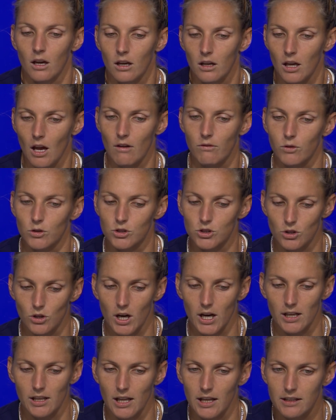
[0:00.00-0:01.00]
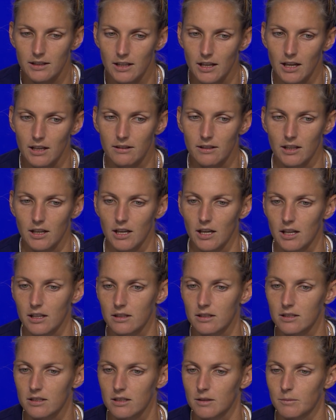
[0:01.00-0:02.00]
Yeah, for sure. And lately, I think I
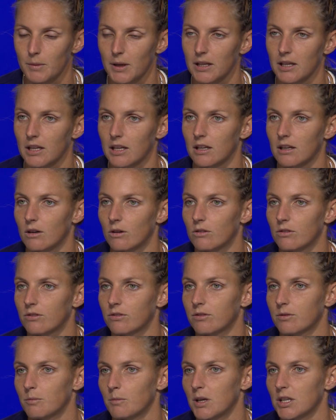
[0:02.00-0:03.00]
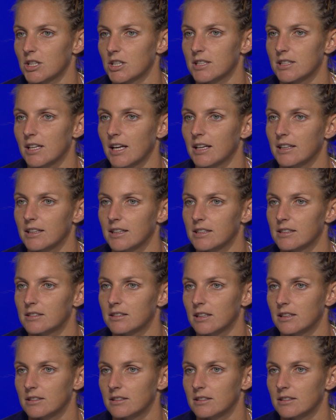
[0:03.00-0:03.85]
had many of matches like this,